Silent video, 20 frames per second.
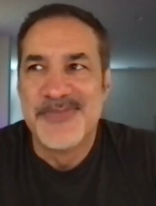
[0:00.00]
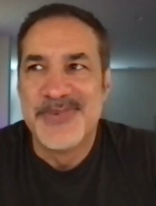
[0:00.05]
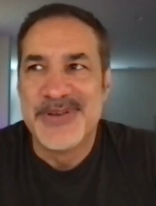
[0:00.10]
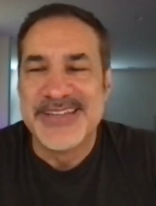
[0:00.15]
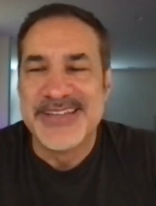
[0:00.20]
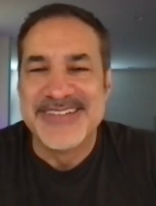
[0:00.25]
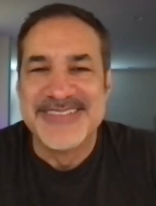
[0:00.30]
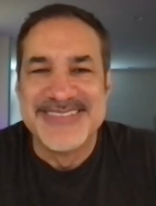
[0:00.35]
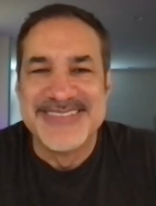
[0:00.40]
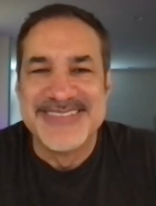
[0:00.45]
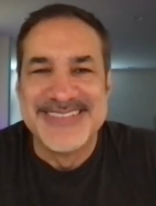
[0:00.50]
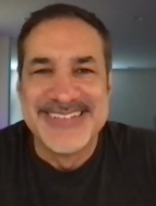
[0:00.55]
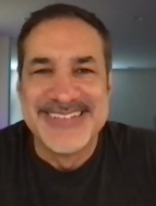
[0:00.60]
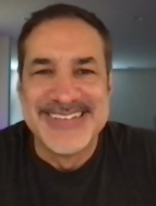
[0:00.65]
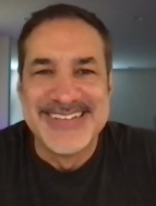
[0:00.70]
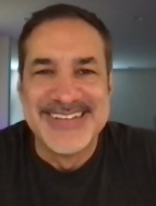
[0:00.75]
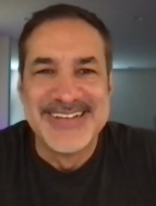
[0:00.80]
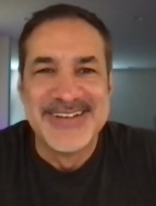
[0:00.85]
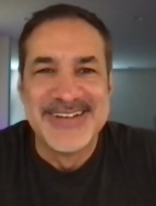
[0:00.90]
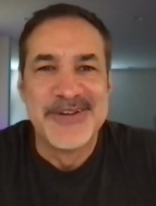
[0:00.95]
But
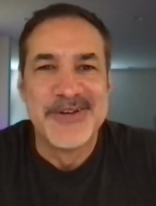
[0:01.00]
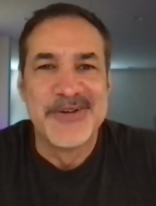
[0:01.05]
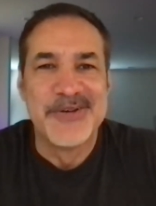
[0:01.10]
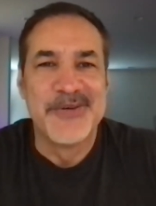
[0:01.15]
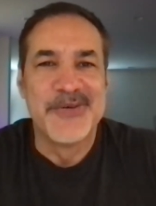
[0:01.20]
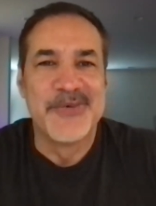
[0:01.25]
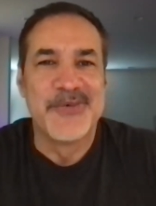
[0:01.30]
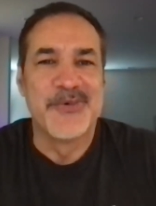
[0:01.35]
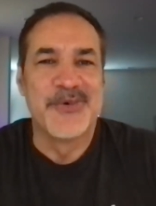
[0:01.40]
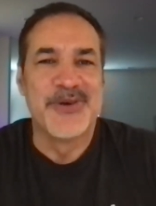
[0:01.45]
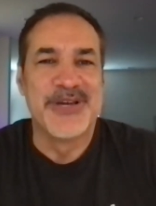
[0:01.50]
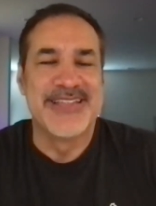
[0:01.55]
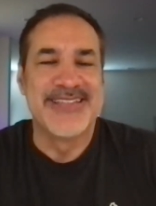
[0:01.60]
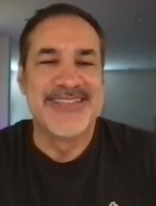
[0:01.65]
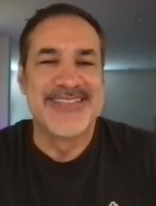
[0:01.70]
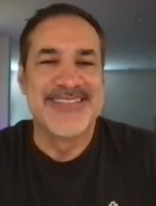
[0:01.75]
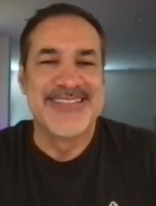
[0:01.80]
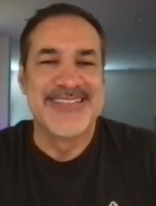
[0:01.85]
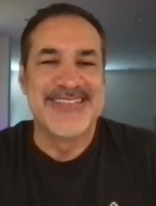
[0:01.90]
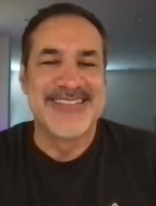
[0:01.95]

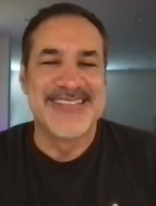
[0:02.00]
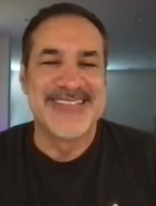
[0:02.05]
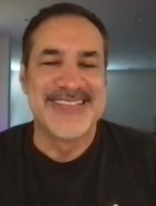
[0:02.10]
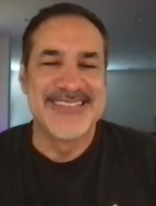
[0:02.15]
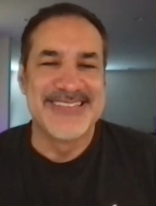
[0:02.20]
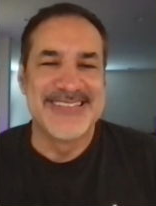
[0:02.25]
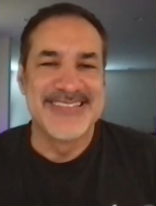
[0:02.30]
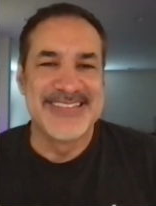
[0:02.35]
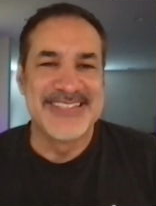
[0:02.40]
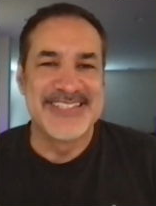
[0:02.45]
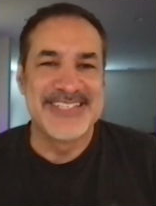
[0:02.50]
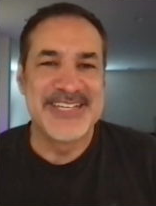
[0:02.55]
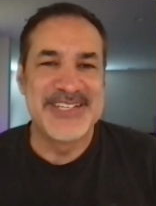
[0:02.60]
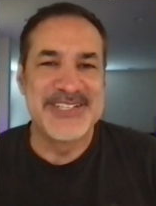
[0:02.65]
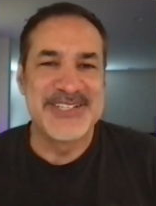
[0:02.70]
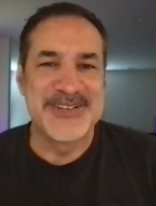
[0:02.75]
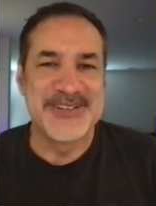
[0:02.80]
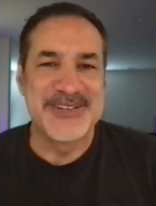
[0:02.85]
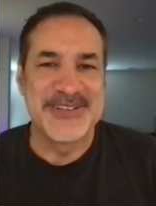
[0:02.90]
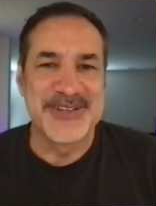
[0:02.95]
when the
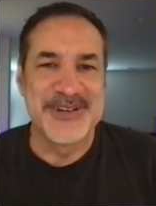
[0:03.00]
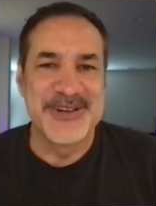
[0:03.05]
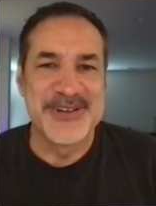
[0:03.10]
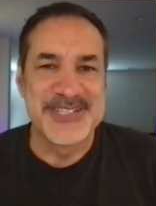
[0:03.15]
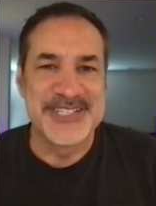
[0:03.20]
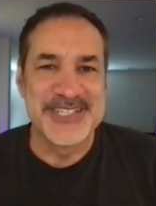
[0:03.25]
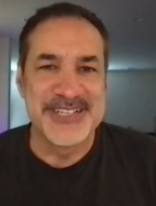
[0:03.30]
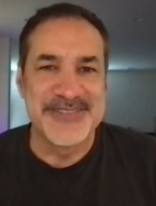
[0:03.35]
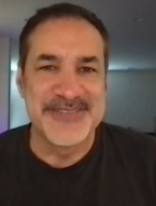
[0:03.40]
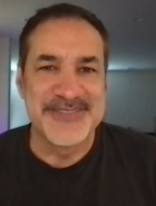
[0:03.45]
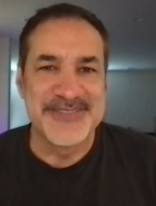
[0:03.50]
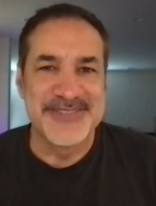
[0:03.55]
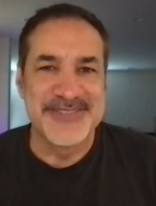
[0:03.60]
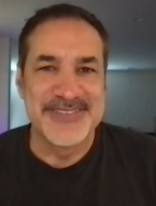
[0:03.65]
teacher, Gurchev,